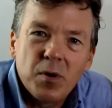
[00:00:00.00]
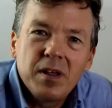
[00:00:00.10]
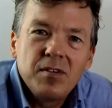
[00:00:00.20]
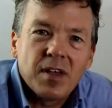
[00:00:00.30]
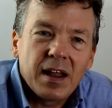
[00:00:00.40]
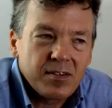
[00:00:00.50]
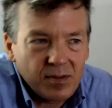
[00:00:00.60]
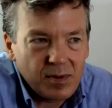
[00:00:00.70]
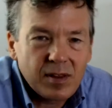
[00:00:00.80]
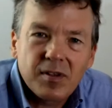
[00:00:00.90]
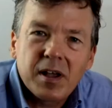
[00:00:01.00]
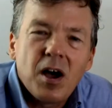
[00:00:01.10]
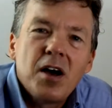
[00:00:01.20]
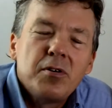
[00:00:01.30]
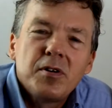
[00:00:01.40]
What is that? It's like
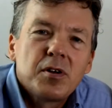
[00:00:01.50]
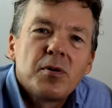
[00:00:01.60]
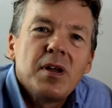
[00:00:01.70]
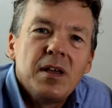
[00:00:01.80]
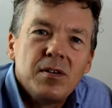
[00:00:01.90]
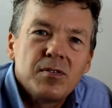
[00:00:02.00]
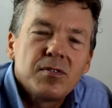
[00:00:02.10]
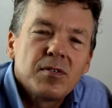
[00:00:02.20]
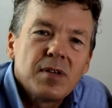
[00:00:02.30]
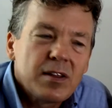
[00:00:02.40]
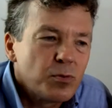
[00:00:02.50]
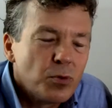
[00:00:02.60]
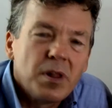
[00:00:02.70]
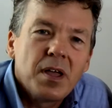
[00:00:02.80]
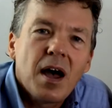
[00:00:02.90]
100 degrees. That's
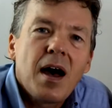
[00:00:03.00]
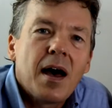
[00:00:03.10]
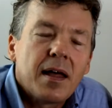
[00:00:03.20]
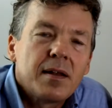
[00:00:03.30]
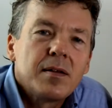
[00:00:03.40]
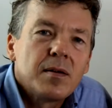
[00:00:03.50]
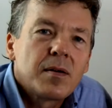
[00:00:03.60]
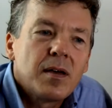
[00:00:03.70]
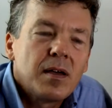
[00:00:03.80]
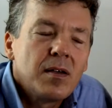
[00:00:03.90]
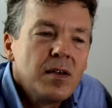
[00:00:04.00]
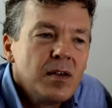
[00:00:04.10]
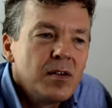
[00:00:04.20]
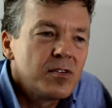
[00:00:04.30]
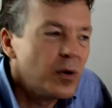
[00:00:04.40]
really hot. Okay,
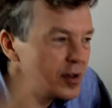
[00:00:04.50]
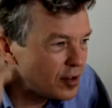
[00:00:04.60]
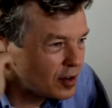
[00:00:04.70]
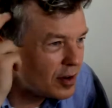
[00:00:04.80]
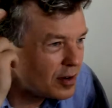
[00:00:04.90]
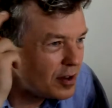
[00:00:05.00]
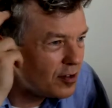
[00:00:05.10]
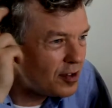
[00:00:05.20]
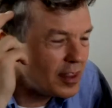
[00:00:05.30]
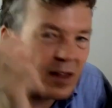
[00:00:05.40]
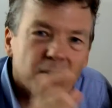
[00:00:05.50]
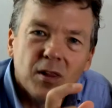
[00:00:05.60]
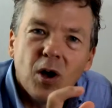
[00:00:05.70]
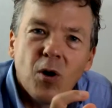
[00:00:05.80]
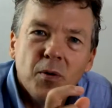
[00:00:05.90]
so it doesn't. You see that
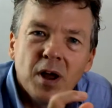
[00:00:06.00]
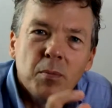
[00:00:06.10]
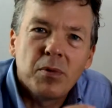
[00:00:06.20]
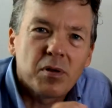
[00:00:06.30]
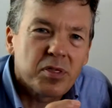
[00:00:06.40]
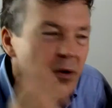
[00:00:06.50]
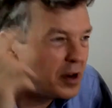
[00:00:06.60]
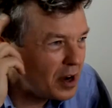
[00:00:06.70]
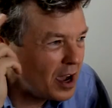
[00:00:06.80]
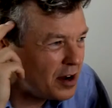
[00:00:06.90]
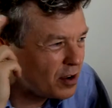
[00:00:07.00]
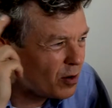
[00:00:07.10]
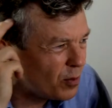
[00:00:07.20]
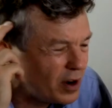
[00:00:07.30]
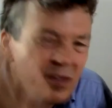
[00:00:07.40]
low number 39 and
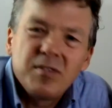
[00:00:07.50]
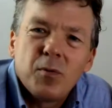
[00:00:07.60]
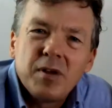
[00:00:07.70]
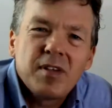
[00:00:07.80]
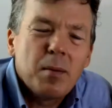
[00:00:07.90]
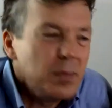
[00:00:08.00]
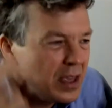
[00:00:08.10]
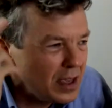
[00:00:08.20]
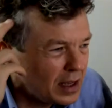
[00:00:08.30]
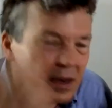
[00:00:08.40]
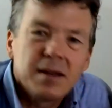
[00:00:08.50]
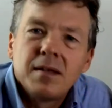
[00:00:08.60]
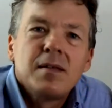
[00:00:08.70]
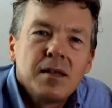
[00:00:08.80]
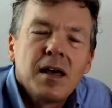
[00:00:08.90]
go, what does that mean?
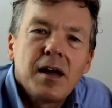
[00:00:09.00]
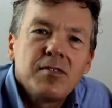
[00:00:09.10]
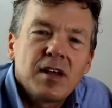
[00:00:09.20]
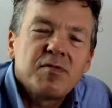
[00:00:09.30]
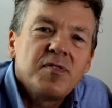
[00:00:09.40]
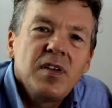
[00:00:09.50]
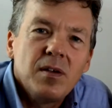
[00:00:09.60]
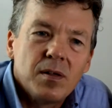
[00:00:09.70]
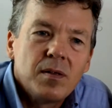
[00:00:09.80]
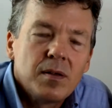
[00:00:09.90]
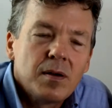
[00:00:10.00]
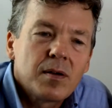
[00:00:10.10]
How does that feel?